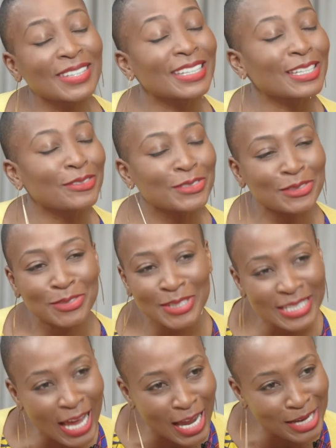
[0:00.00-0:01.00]
the gift of your
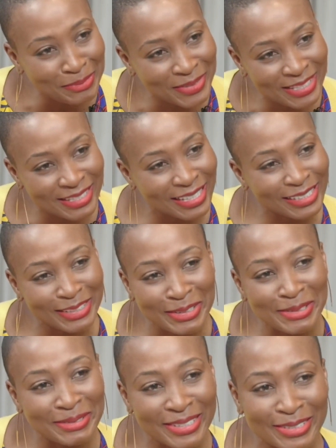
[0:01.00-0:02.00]
time, because I
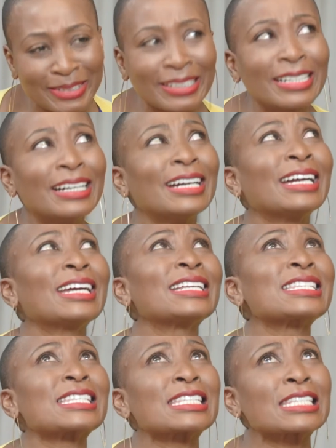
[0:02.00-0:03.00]
know you're
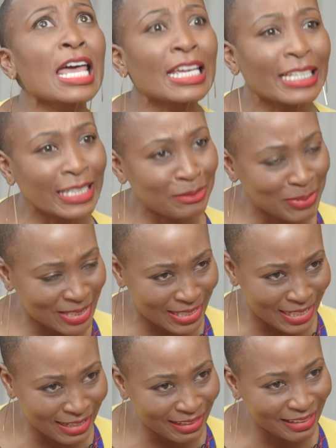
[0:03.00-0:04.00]
insanely
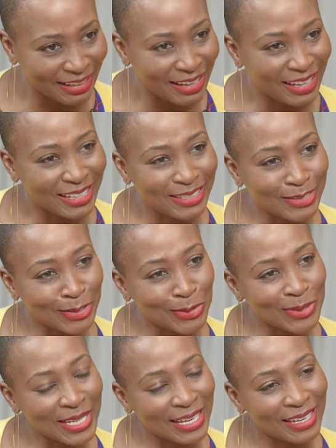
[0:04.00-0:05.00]
busy, and so you
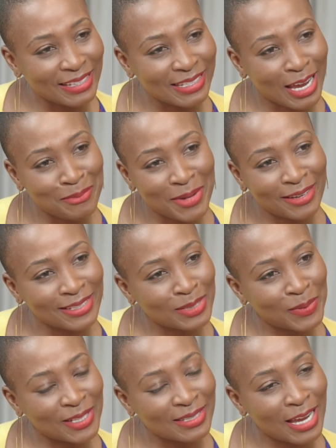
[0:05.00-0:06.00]
taking time out to
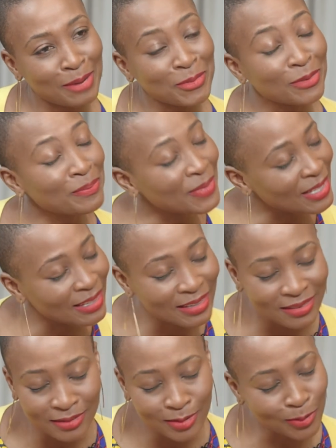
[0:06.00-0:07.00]
spend time with me
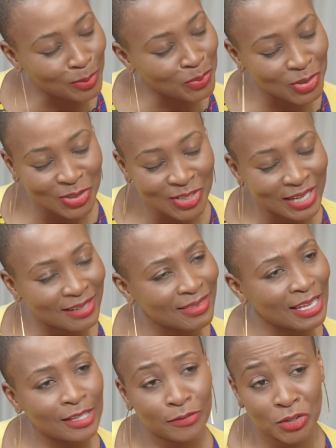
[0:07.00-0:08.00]
is so appreciated.
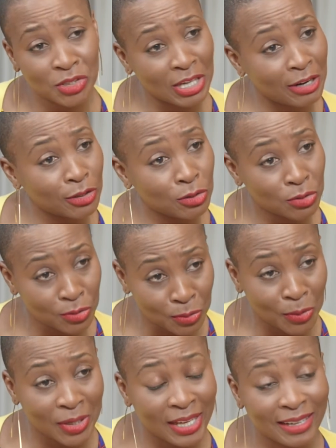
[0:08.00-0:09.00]
Thank you for sharing your
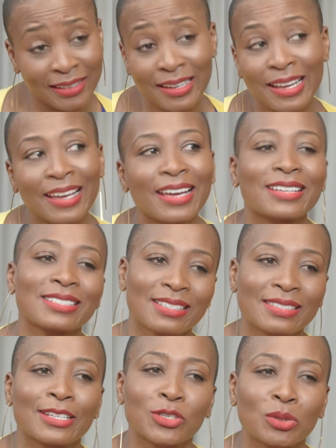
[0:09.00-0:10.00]
story, and as I
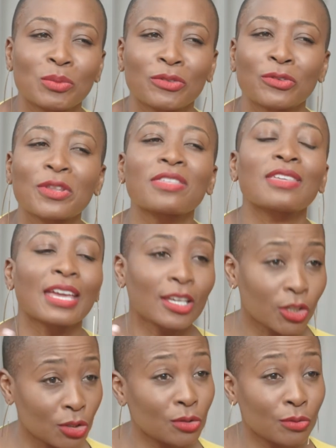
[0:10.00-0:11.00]
said to you before,
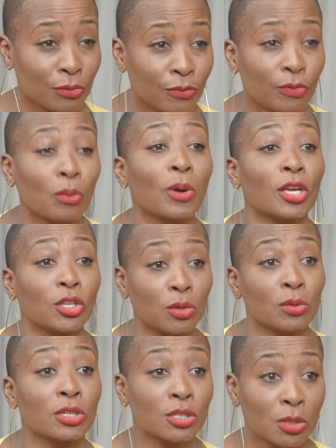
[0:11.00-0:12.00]
thank you for what
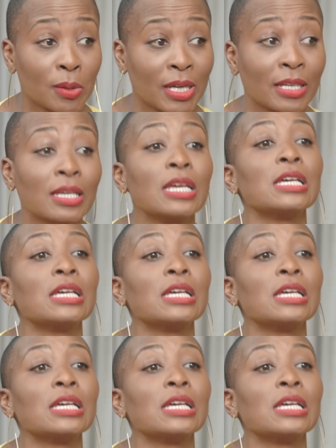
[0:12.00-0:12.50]
you are doing